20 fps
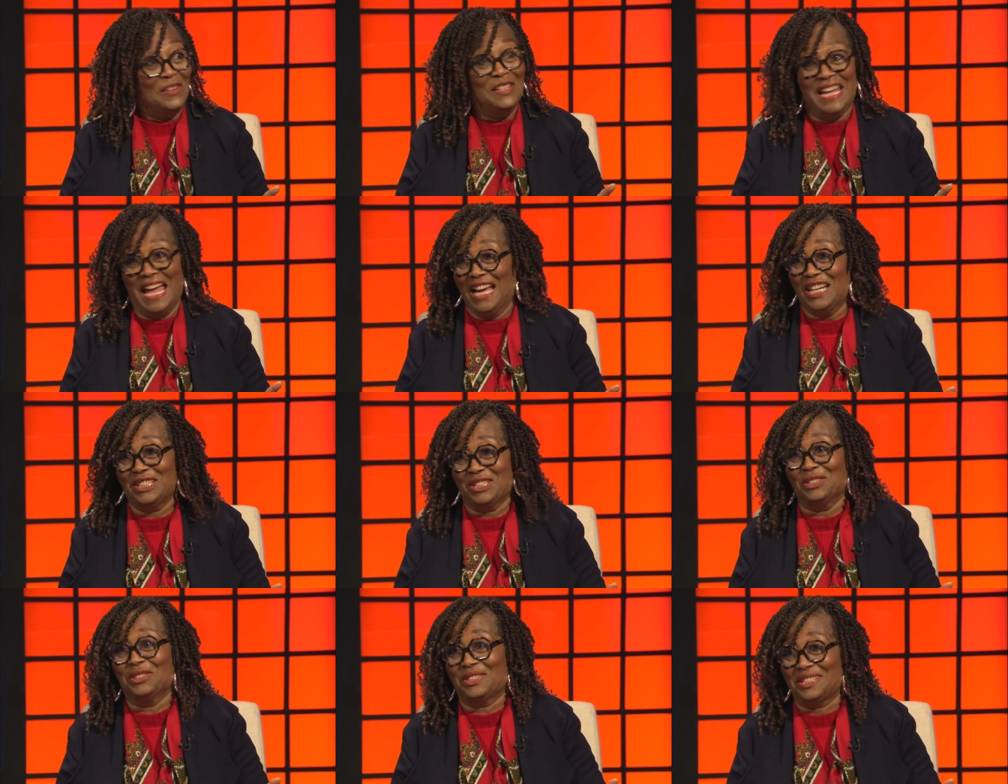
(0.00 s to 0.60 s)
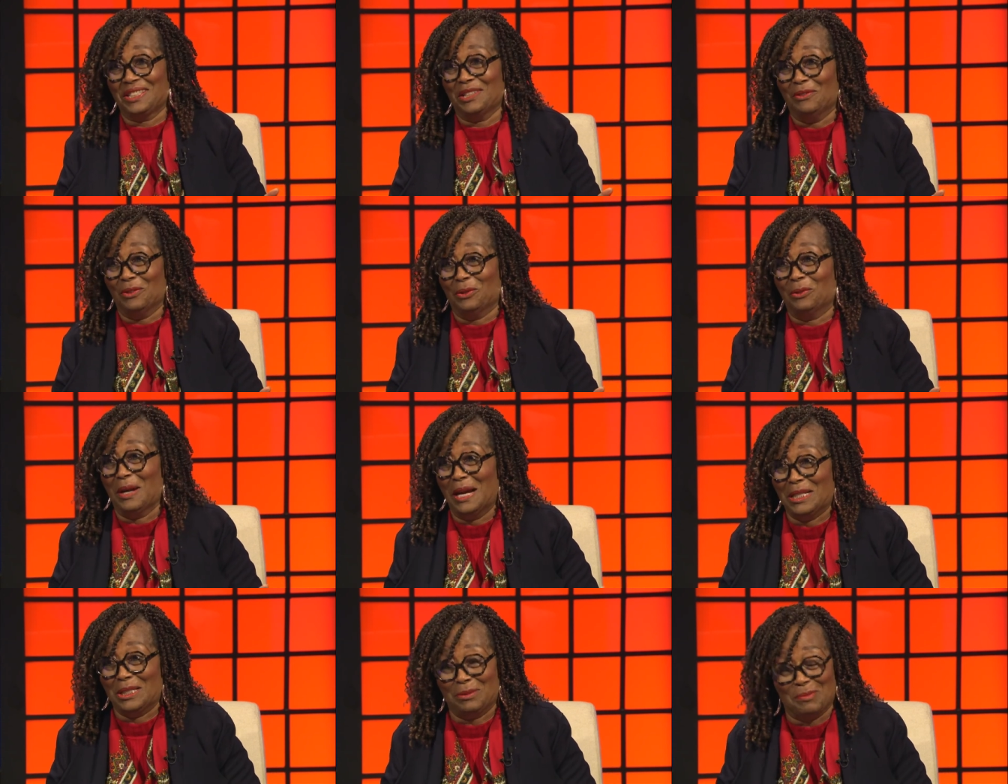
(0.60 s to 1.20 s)
National Civil
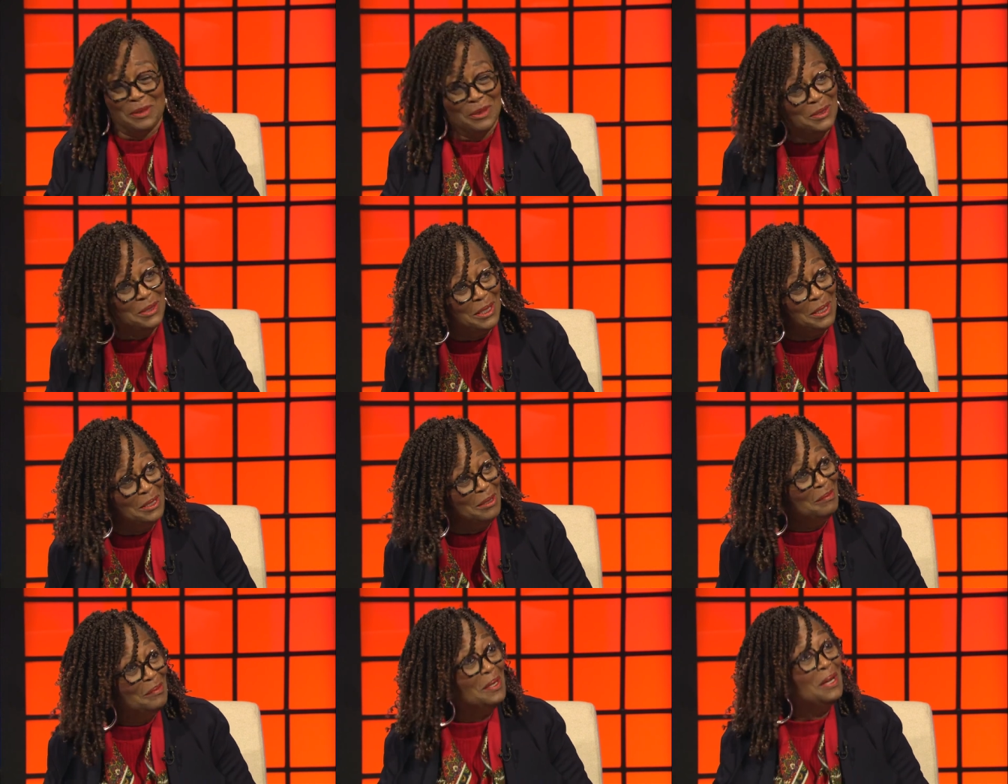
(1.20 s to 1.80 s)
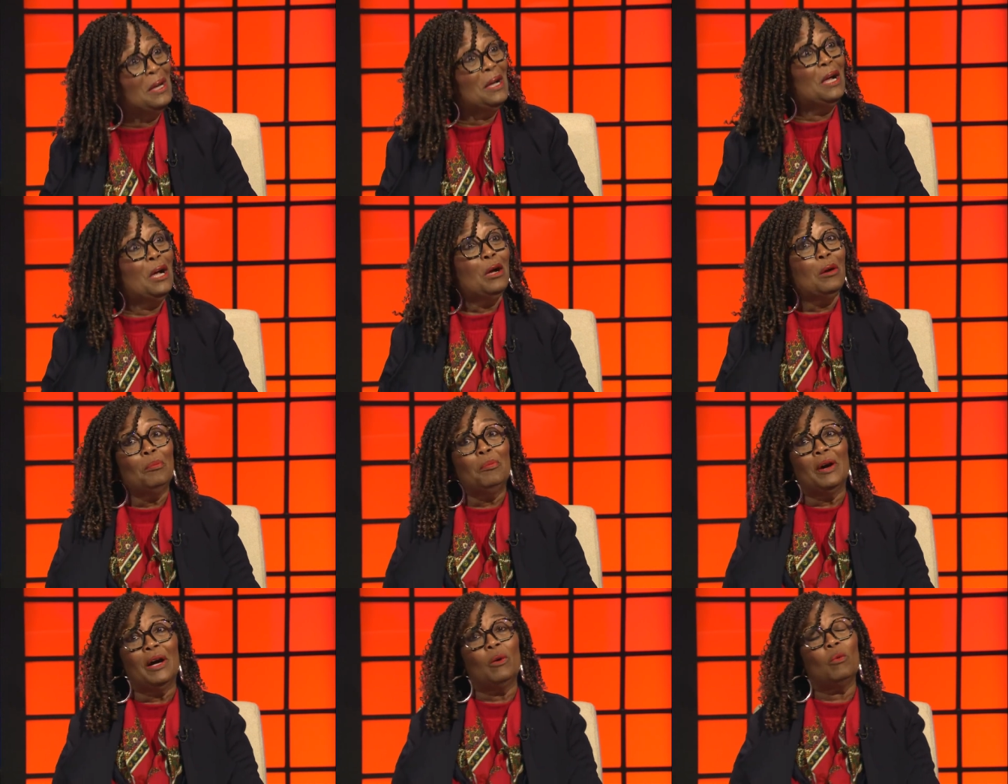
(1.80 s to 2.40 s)
Rights Museum.
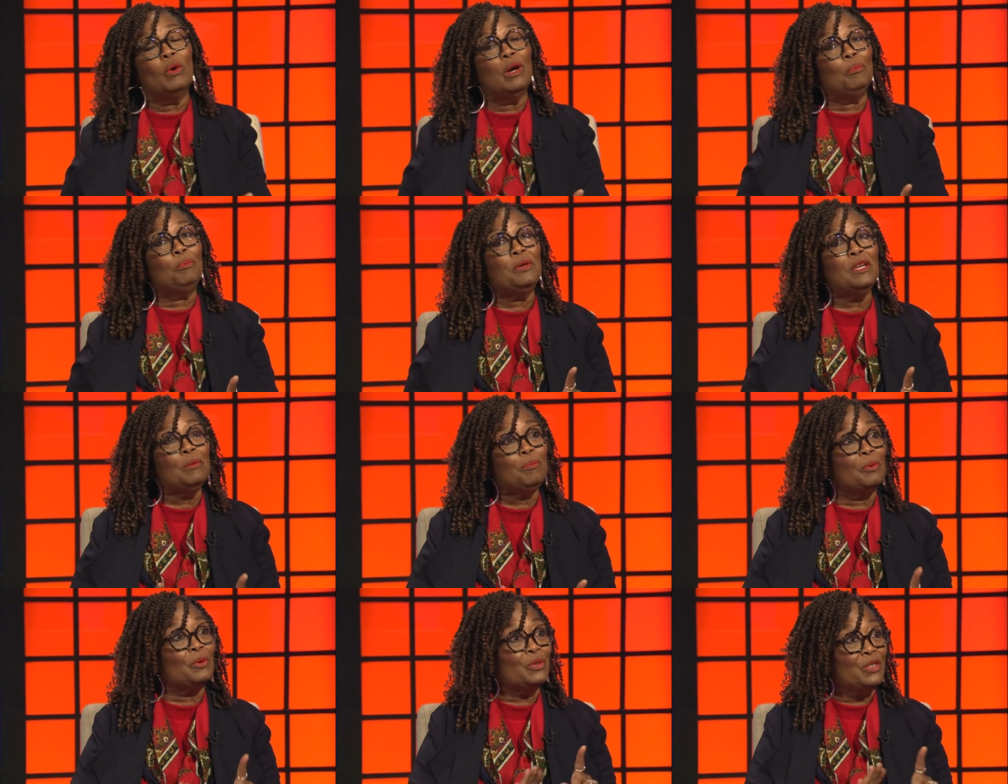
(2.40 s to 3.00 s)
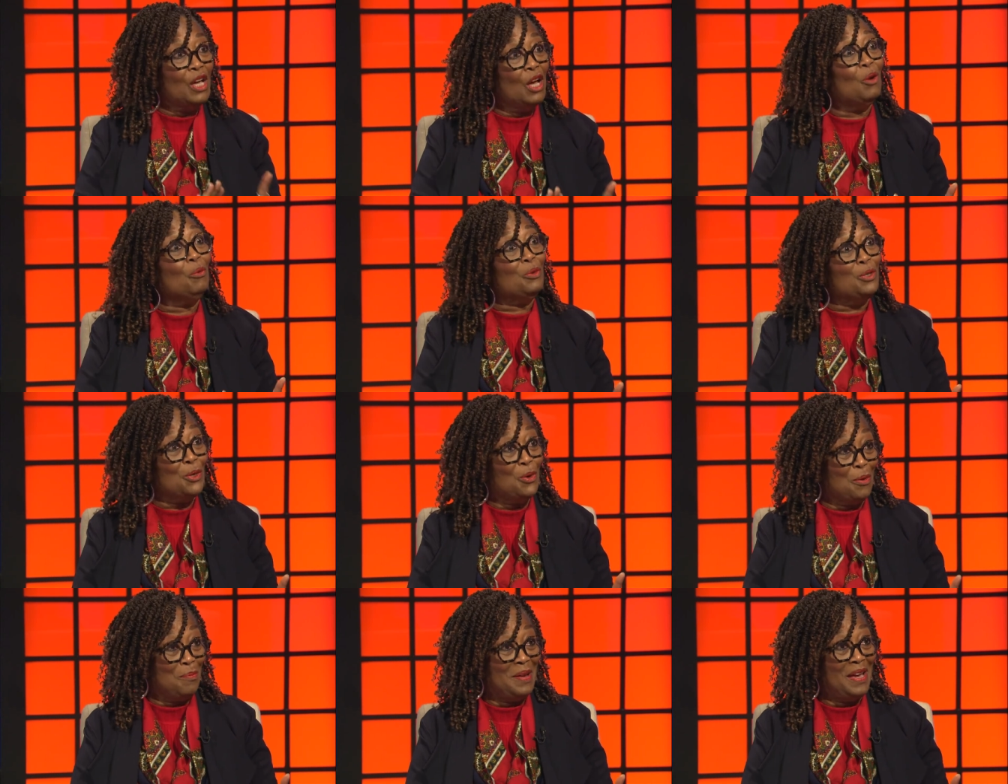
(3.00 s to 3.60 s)
But what people don't
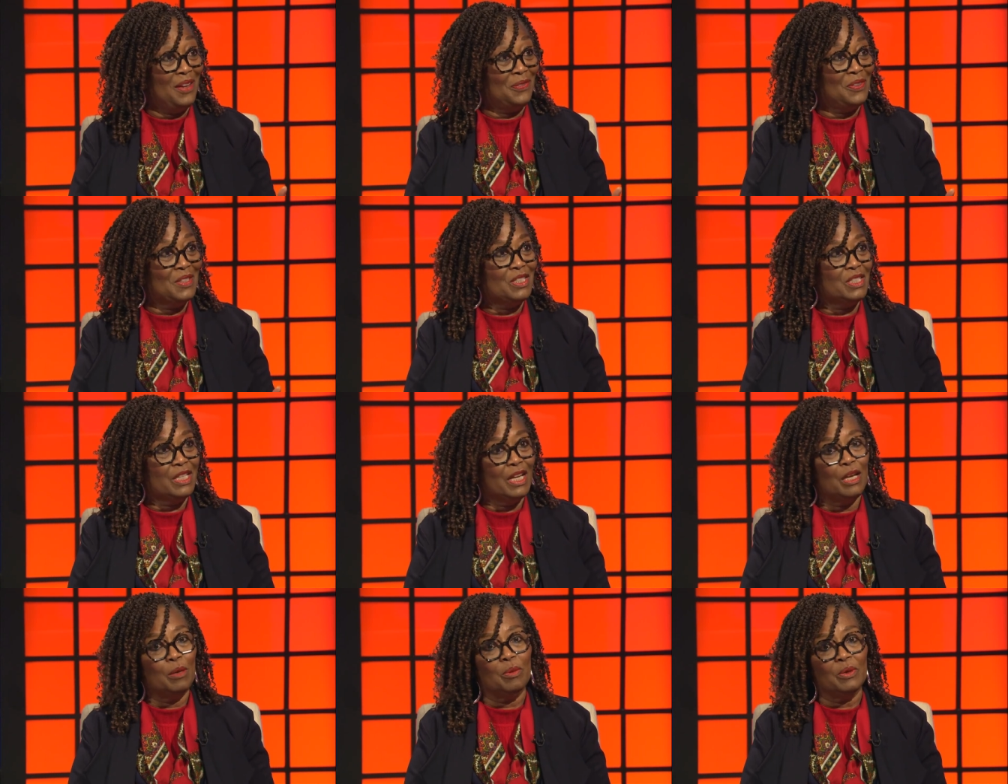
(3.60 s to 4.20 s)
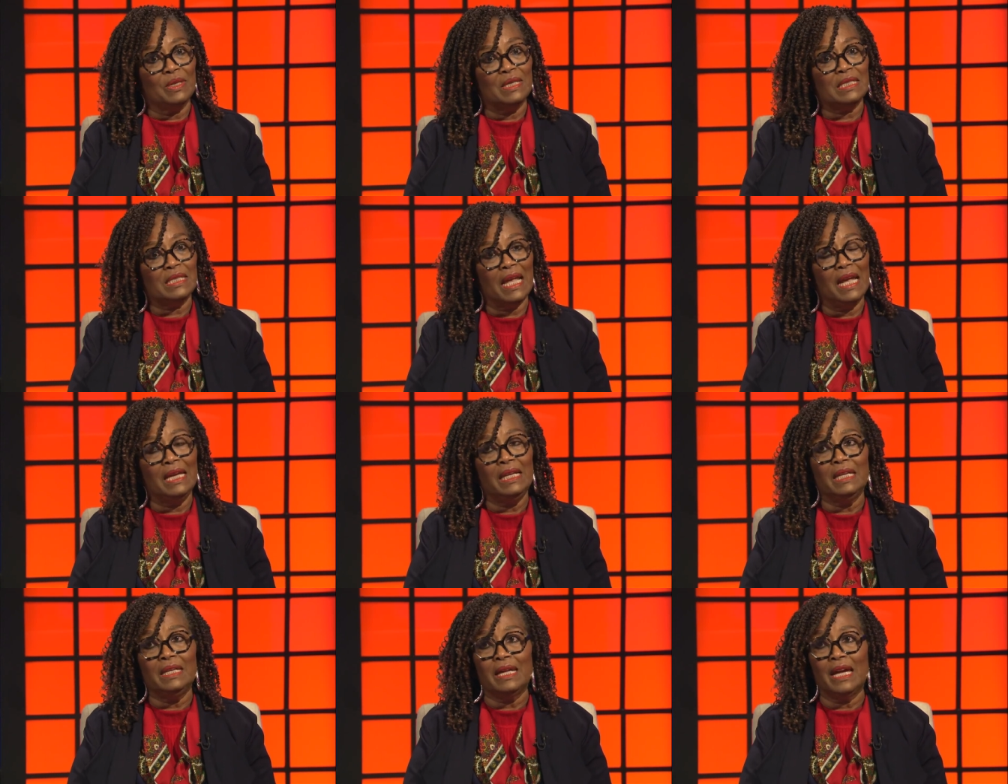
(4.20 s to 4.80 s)
know about the chamber is
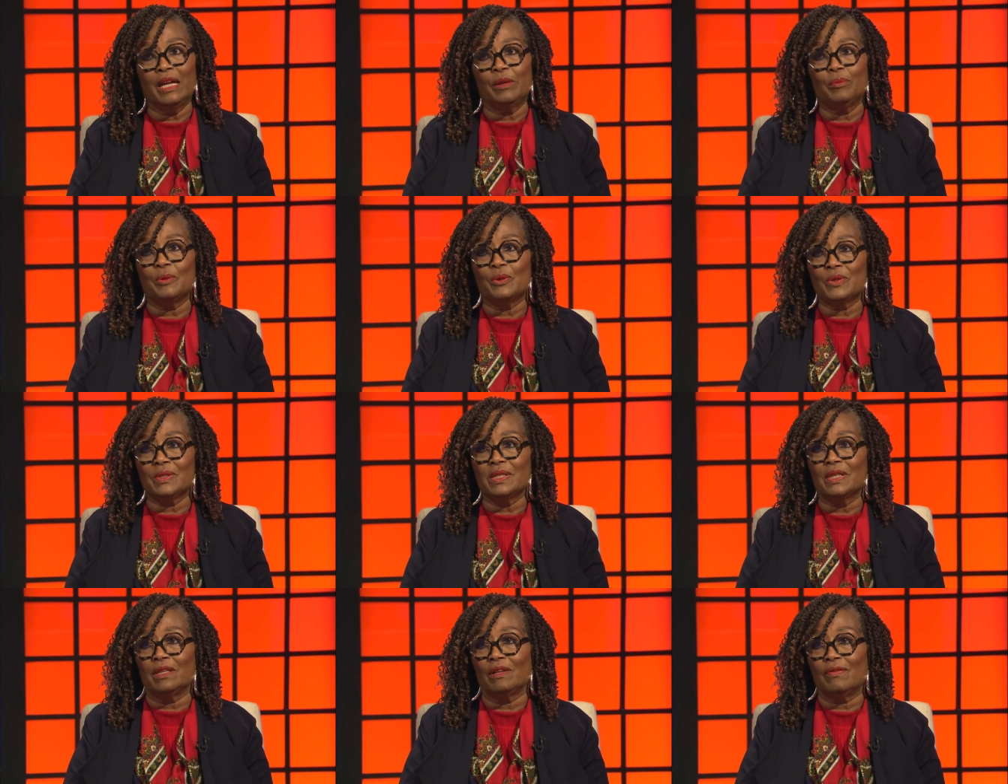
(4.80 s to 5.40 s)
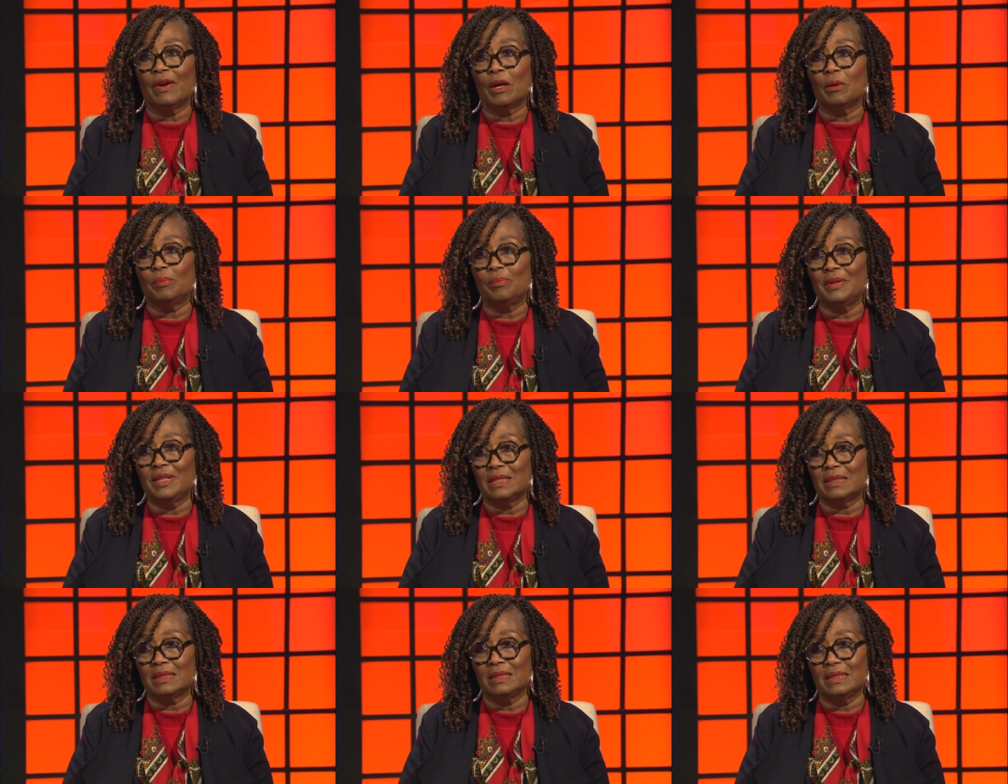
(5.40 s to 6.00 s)
89% of our
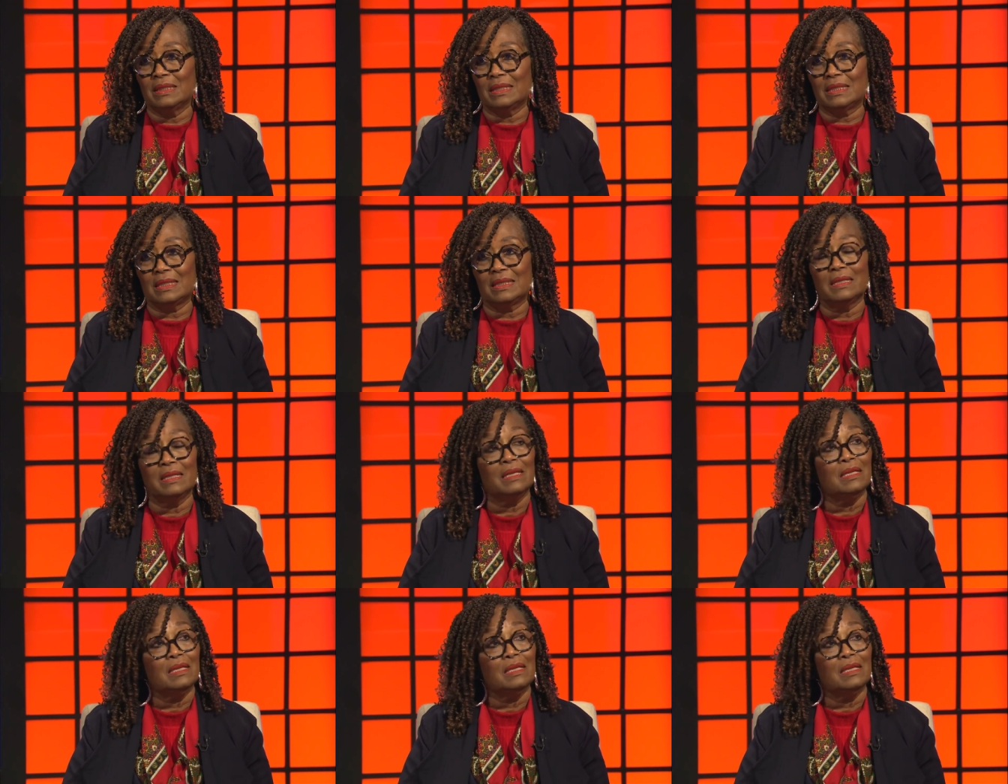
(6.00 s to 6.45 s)
business